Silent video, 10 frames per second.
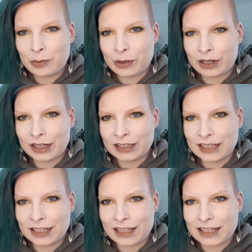but
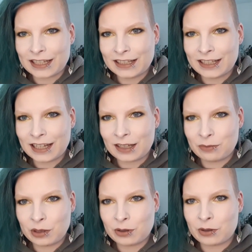it's still taking
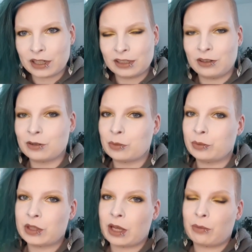me quite a
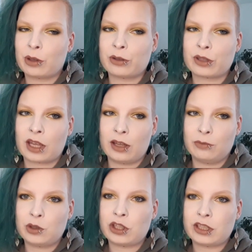long time, because I
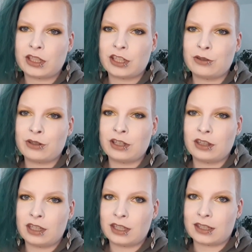am just
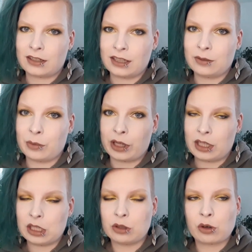using this in my
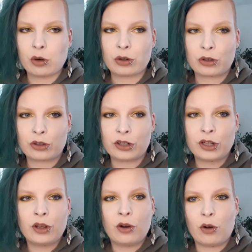inner corner
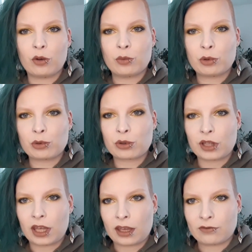almost
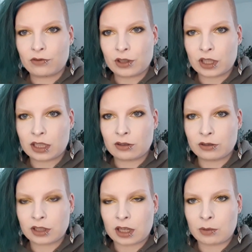every single
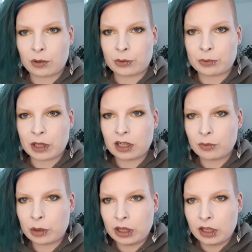time I wear
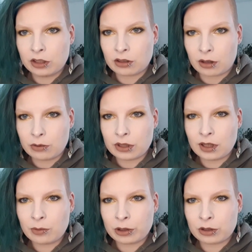makeup. So I was
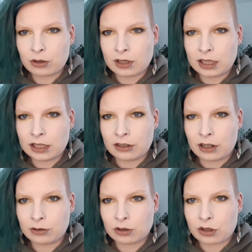able to clear
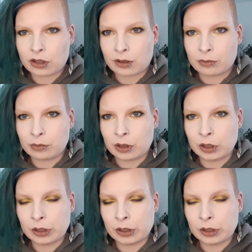out some